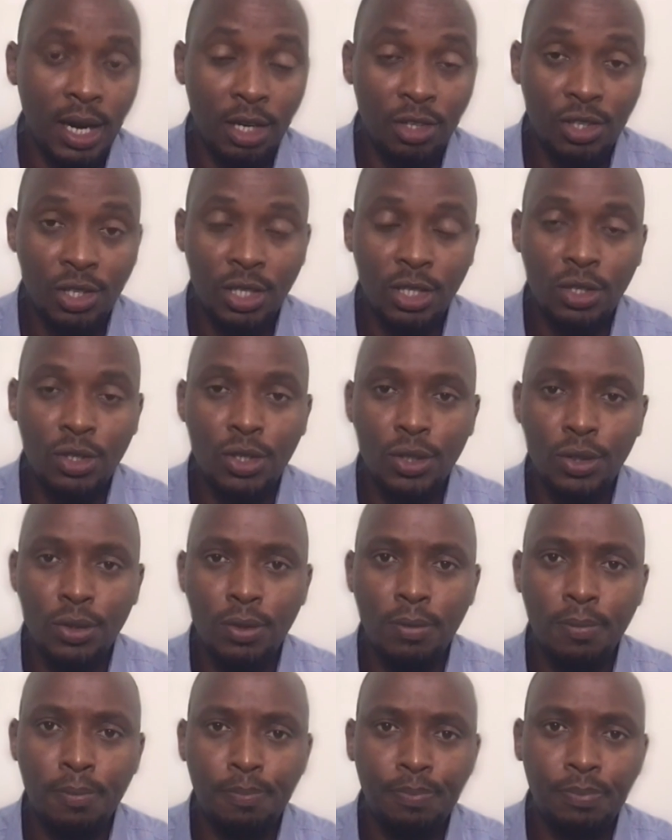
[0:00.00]
actually
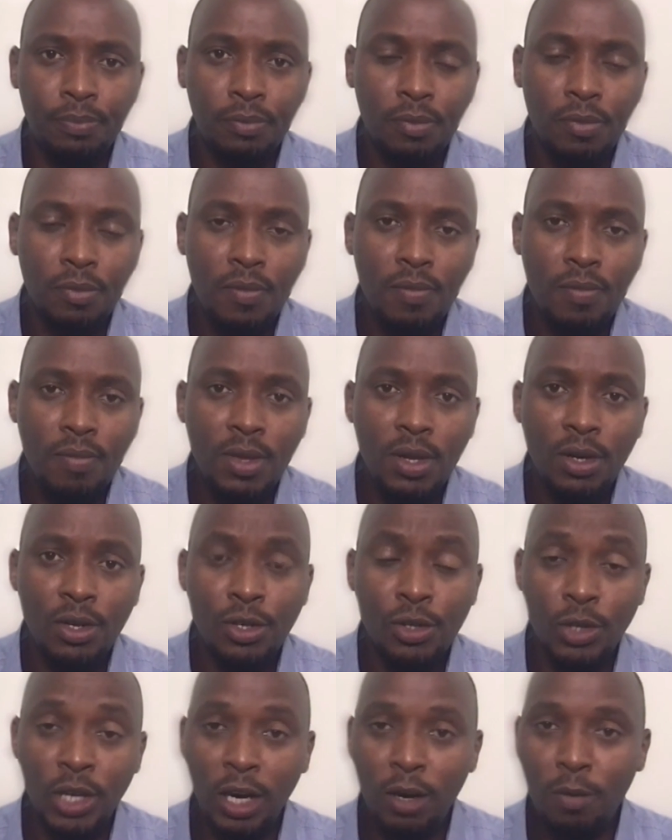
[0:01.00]

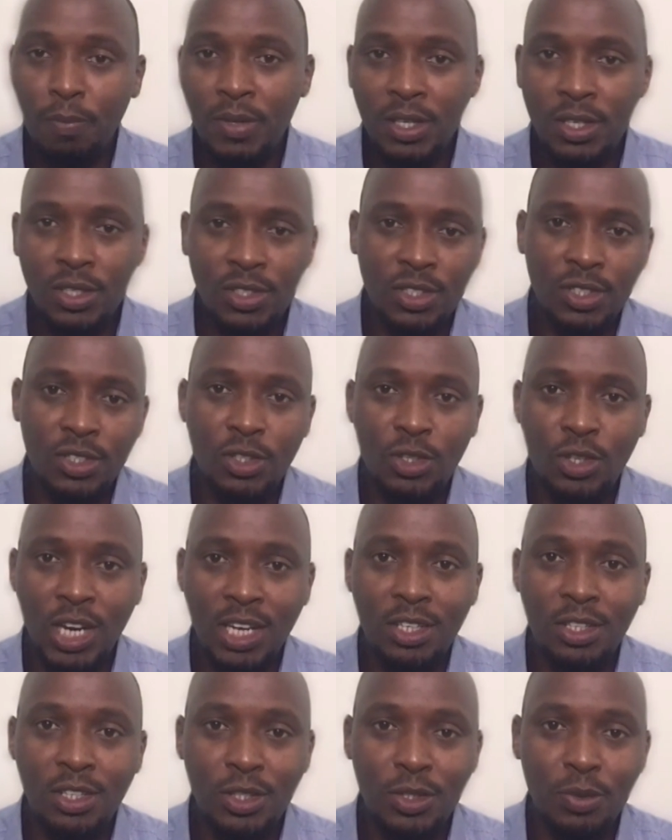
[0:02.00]
to help this
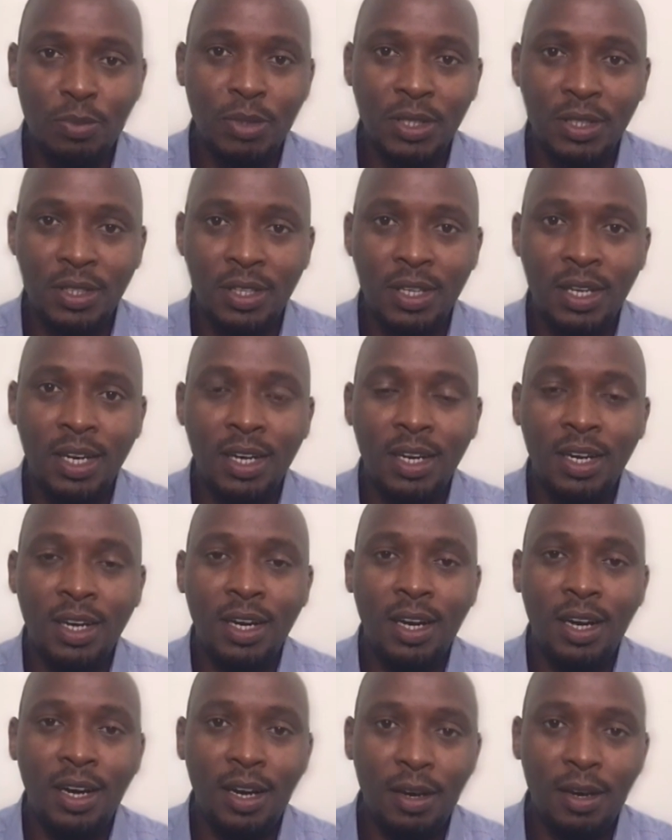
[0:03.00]
trend to be
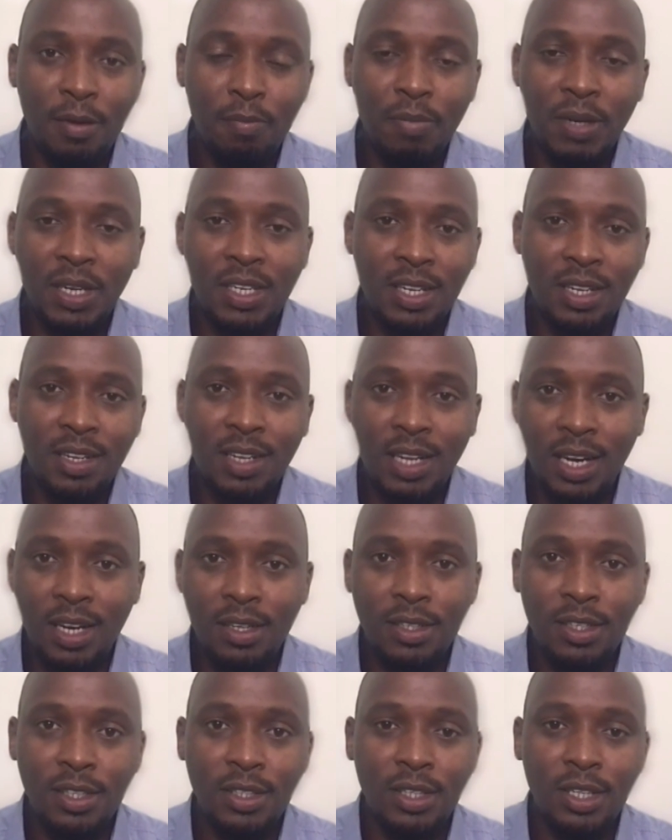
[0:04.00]
better
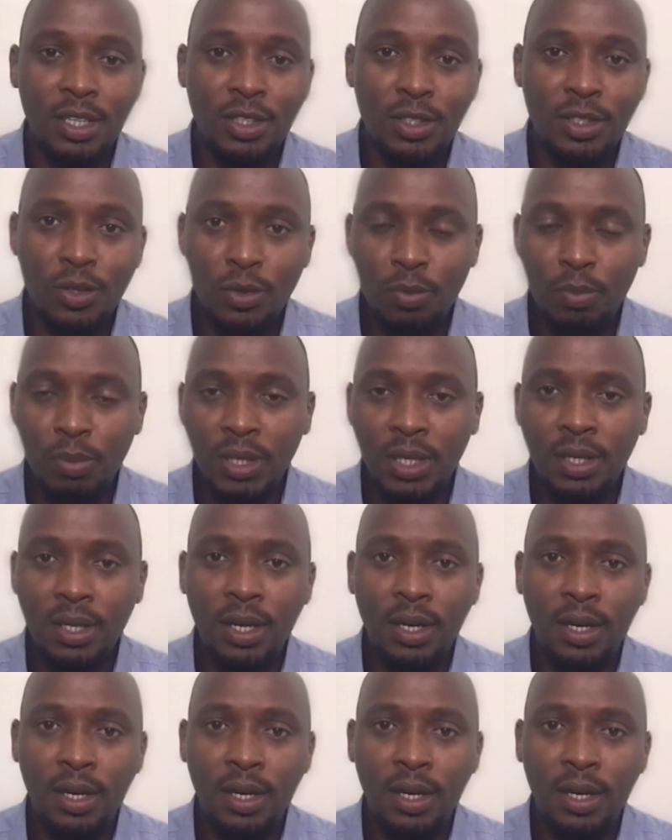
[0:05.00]
than it could be.